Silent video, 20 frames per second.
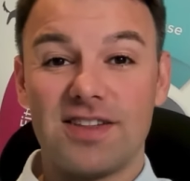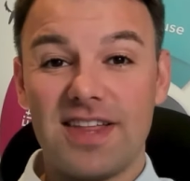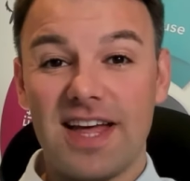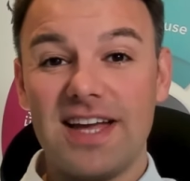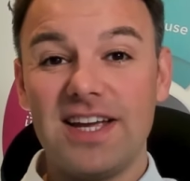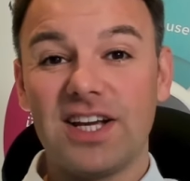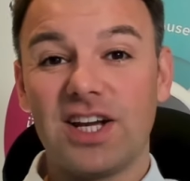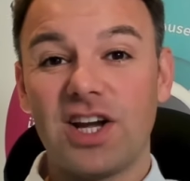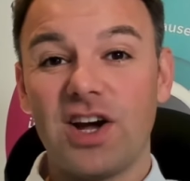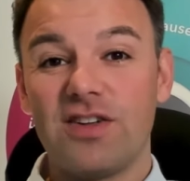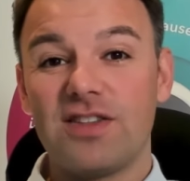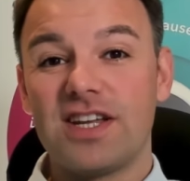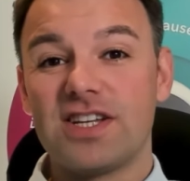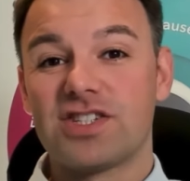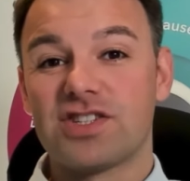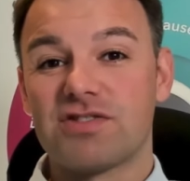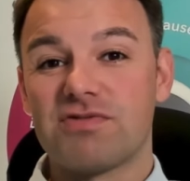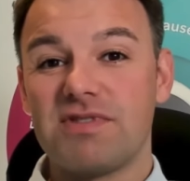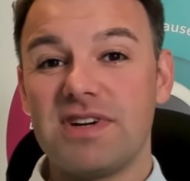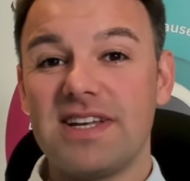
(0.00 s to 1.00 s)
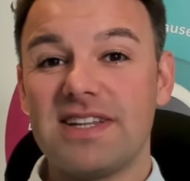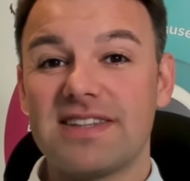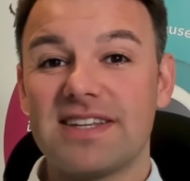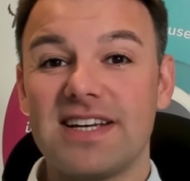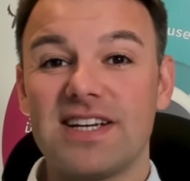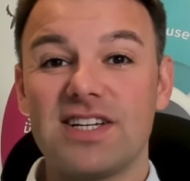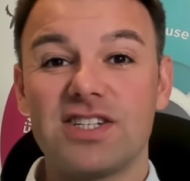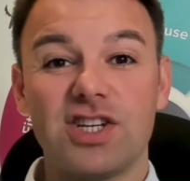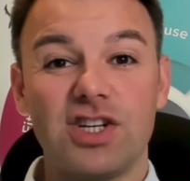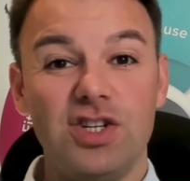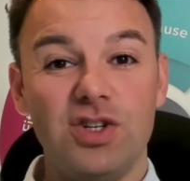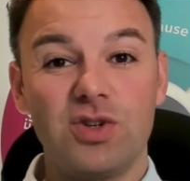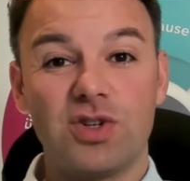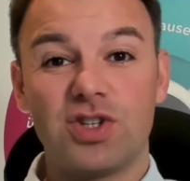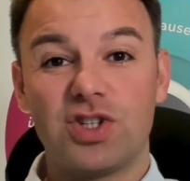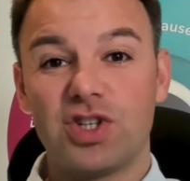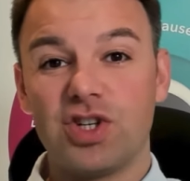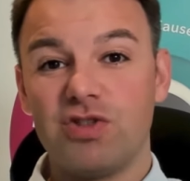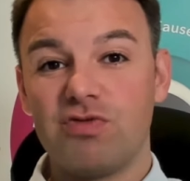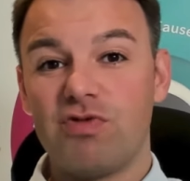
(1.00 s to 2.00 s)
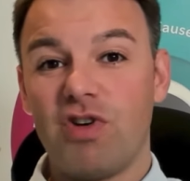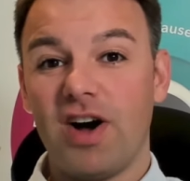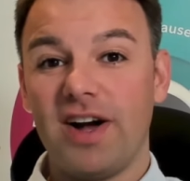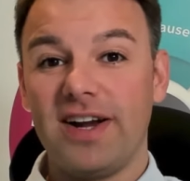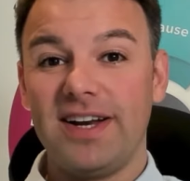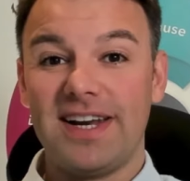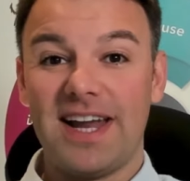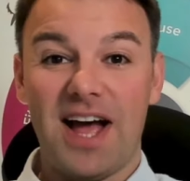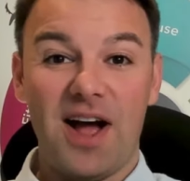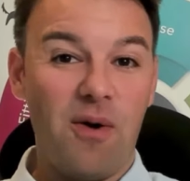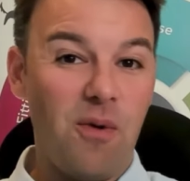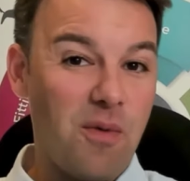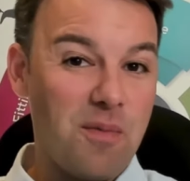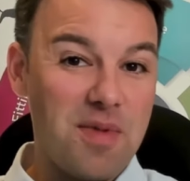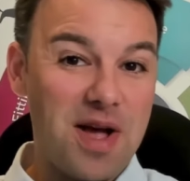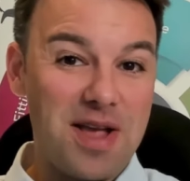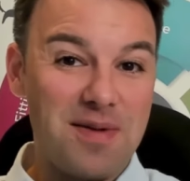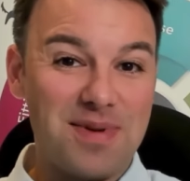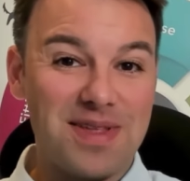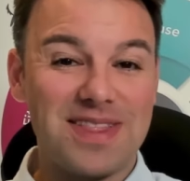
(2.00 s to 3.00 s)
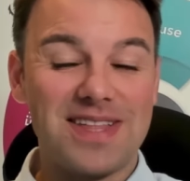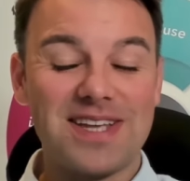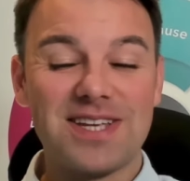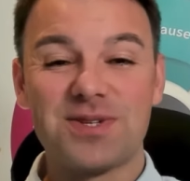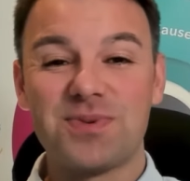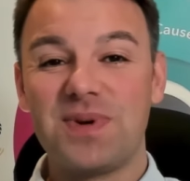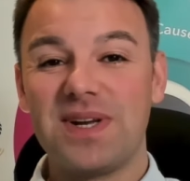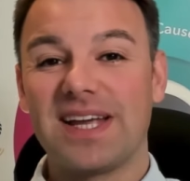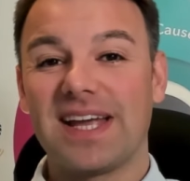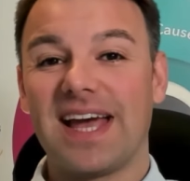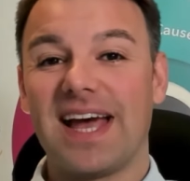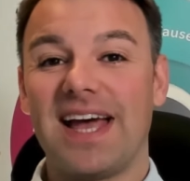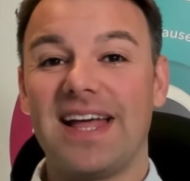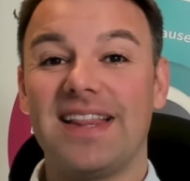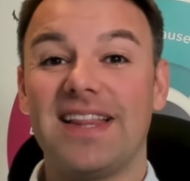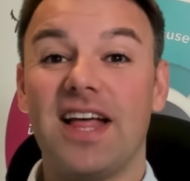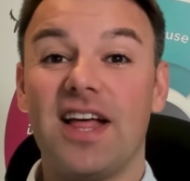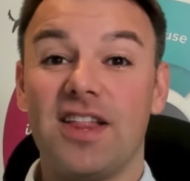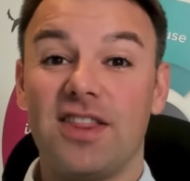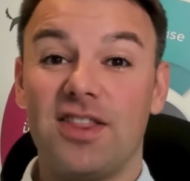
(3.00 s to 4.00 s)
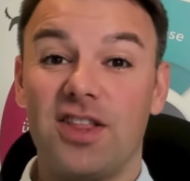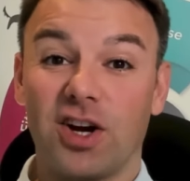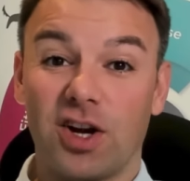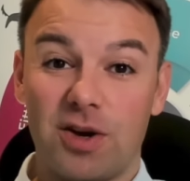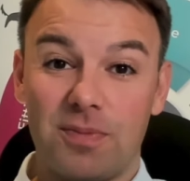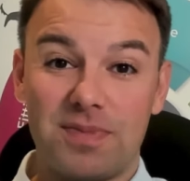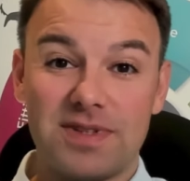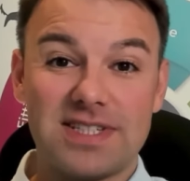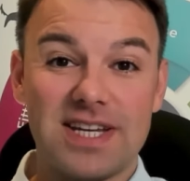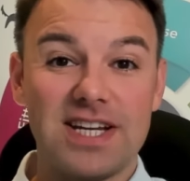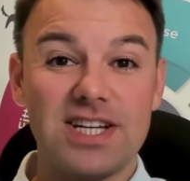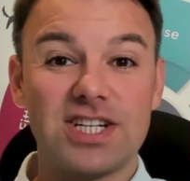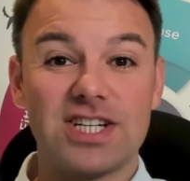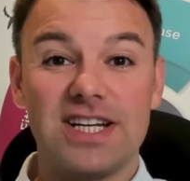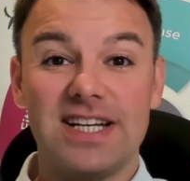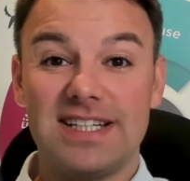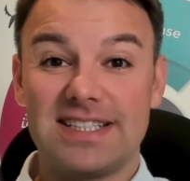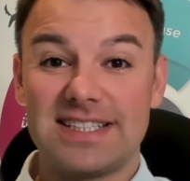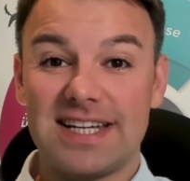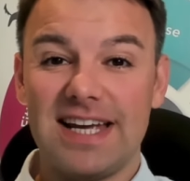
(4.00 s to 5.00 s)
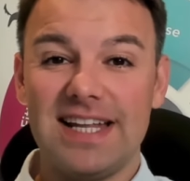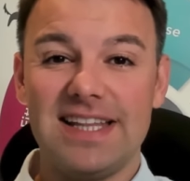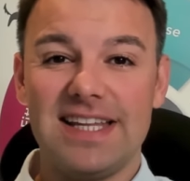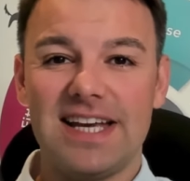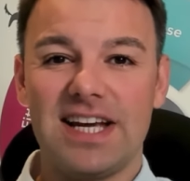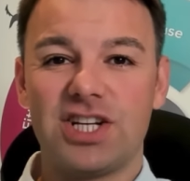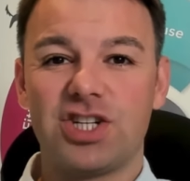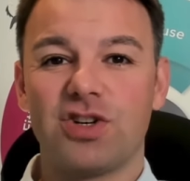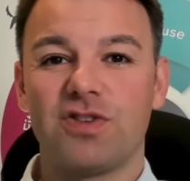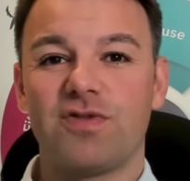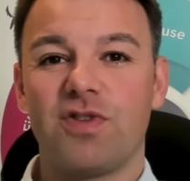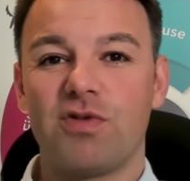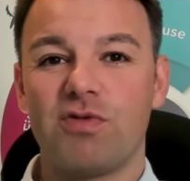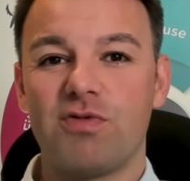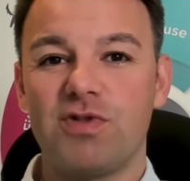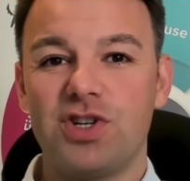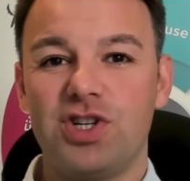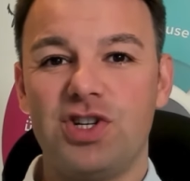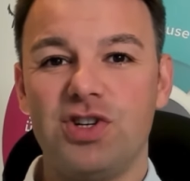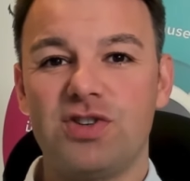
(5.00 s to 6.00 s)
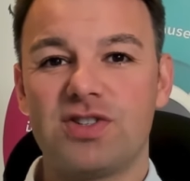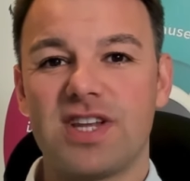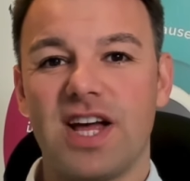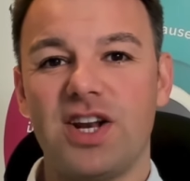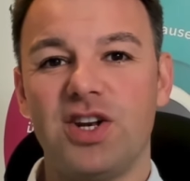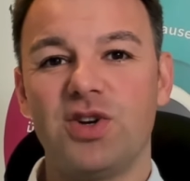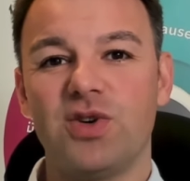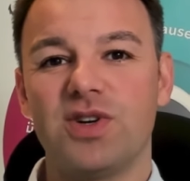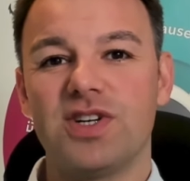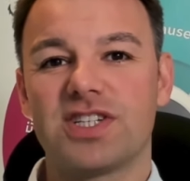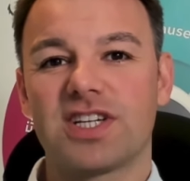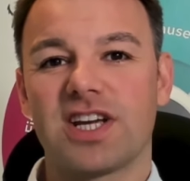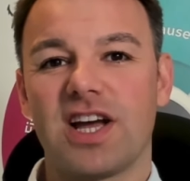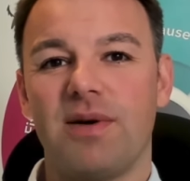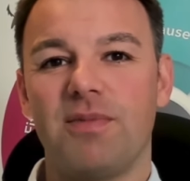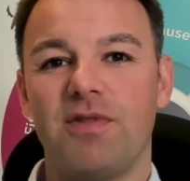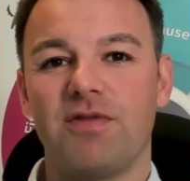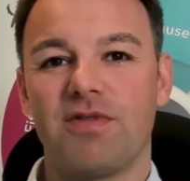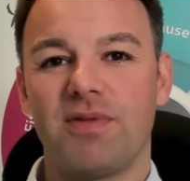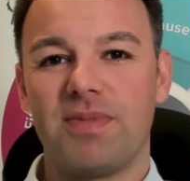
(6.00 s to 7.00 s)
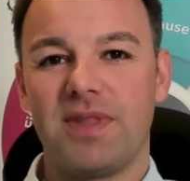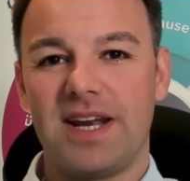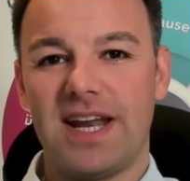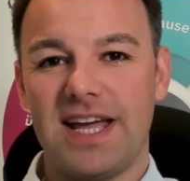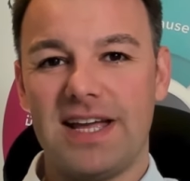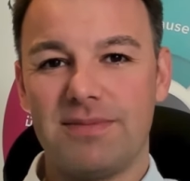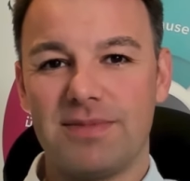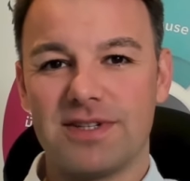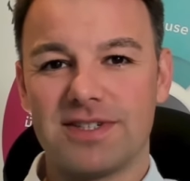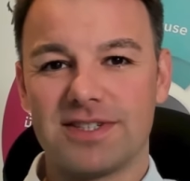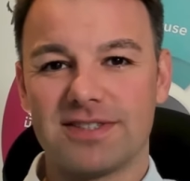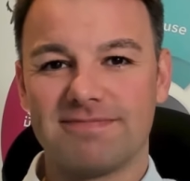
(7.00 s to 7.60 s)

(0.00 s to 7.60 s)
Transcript: there you go, there's 3 things that you could do right now or maybe this weekend that could potentially take the edge off or reduce that noise coming from the neighbours.